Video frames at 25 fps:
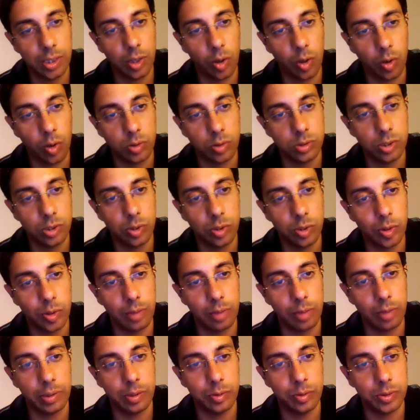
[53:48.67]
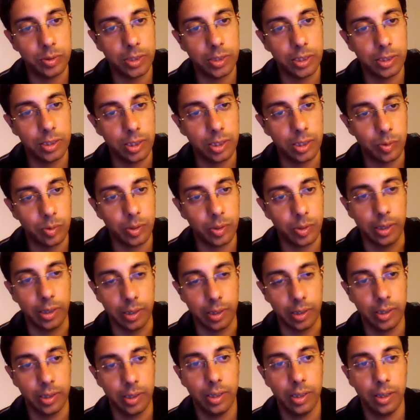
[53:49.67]
non-zero element, you say that okay,
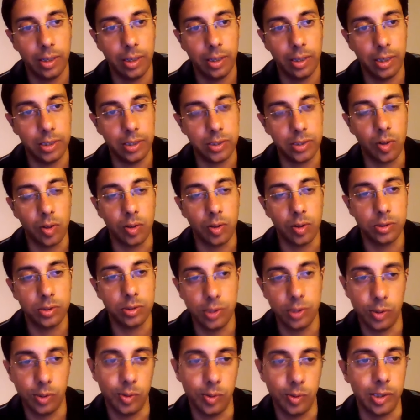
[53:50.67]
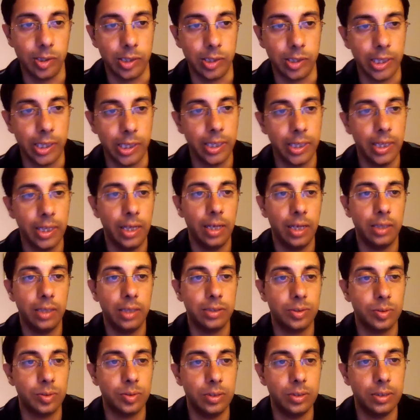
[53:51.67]
it's not a zero array.
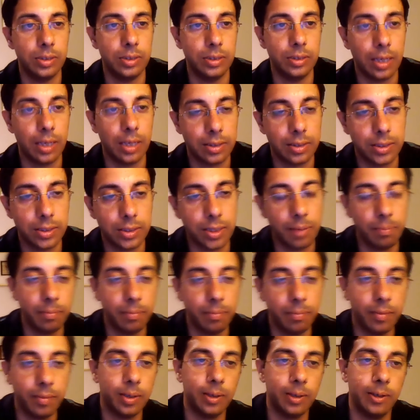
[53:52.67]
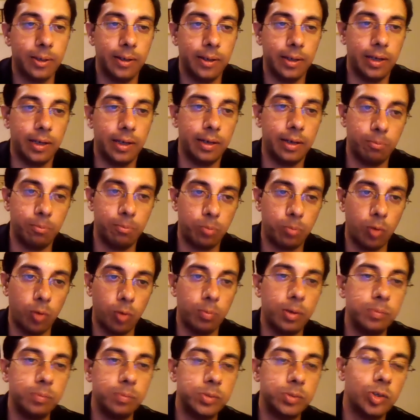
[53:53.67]
So there are some
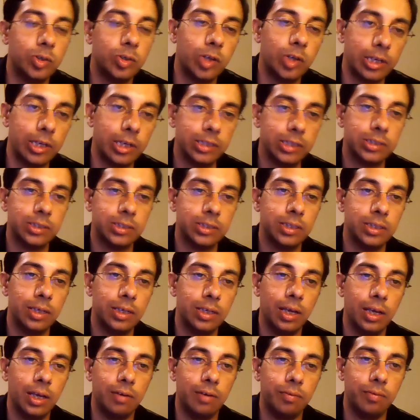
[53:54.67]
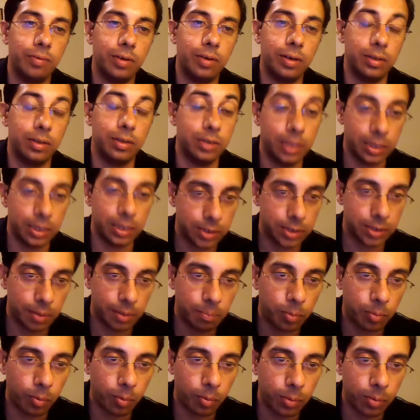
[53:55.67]
problems on arrays. There are some
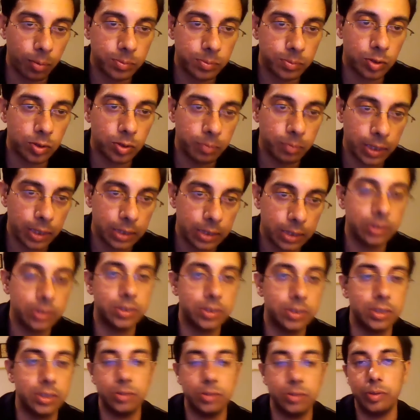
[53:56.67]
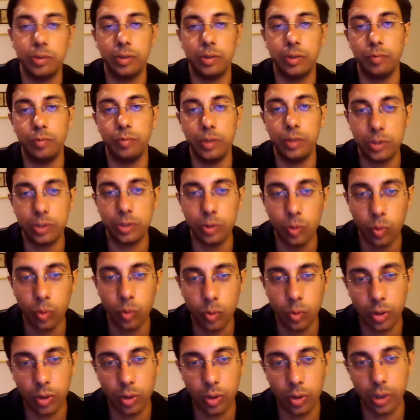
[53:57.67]
problems on matrices which
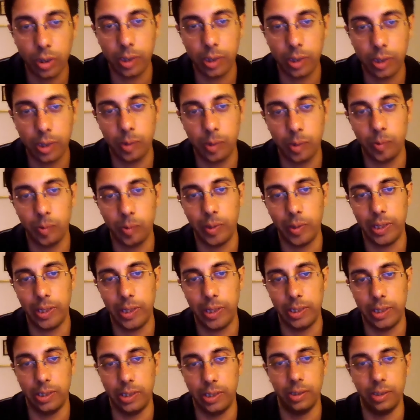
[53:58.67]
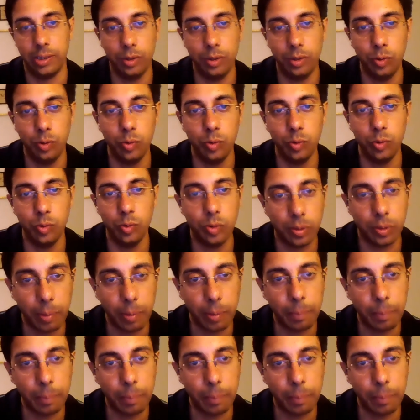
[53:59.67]
don't require you to remember the